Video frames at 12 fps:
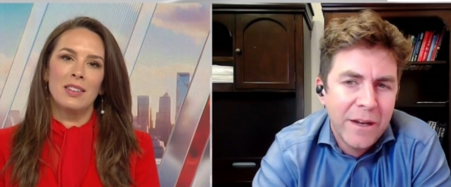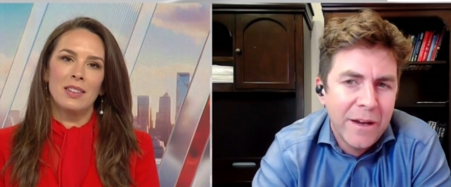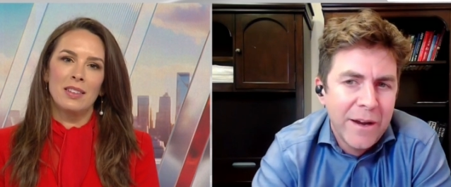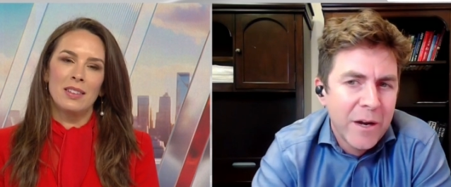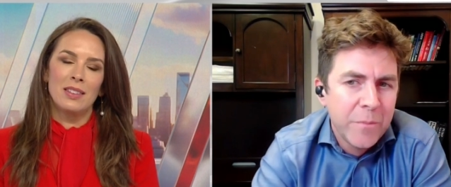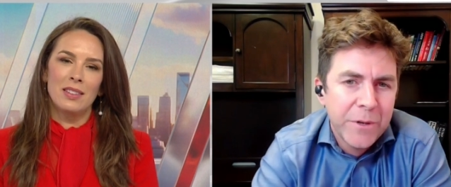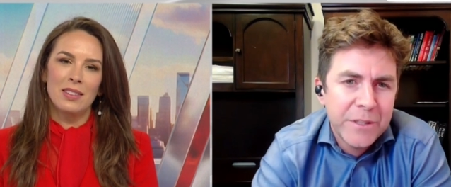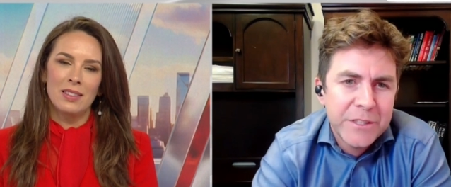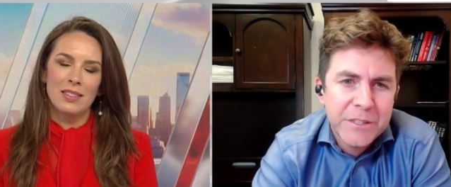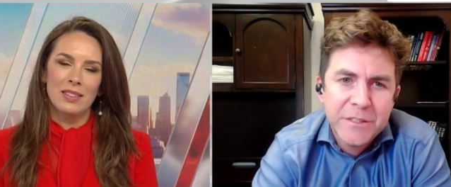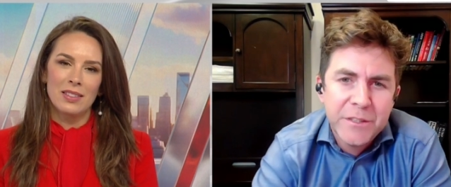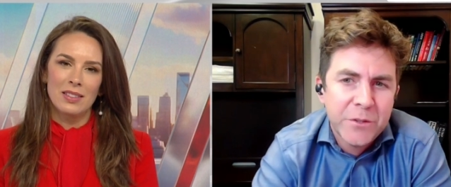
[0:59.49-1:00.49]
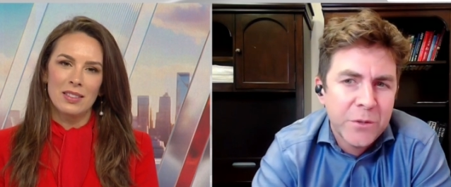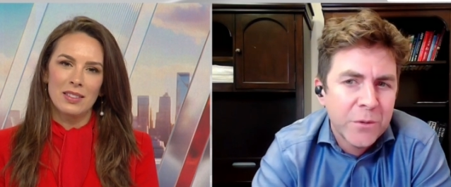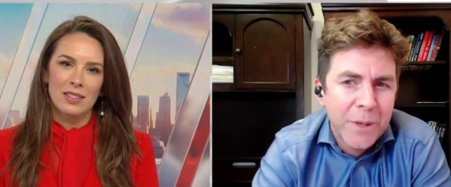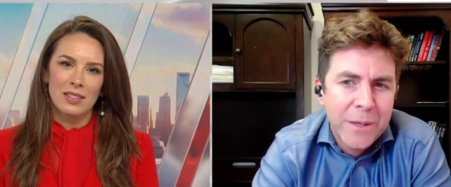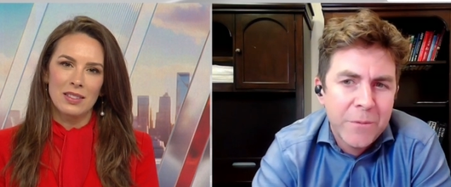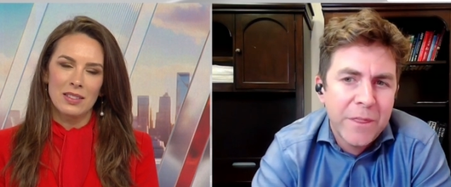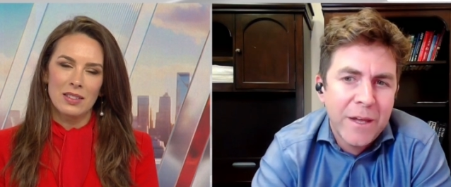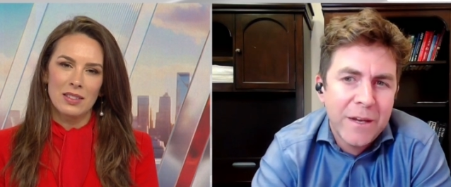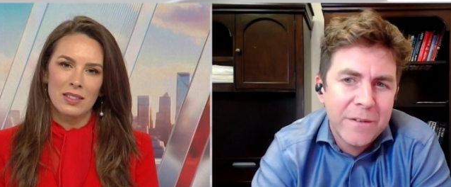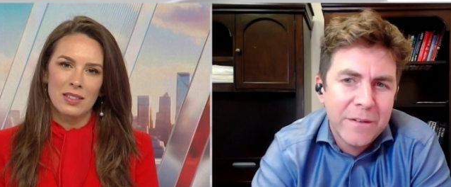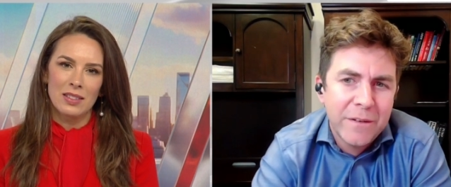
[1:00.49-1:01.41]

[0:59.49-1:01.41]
Speaker 1: Uh, our approach is to do away with that